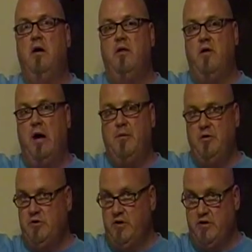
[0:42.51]
They're not
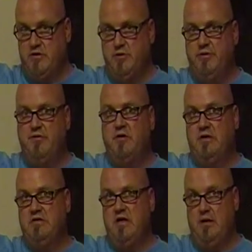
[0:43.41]
mutually exclusive
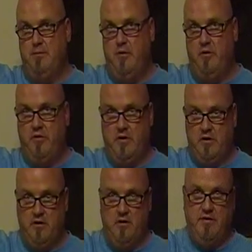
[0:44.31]
because they both can
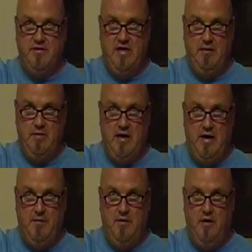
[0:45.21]
occur at the same time.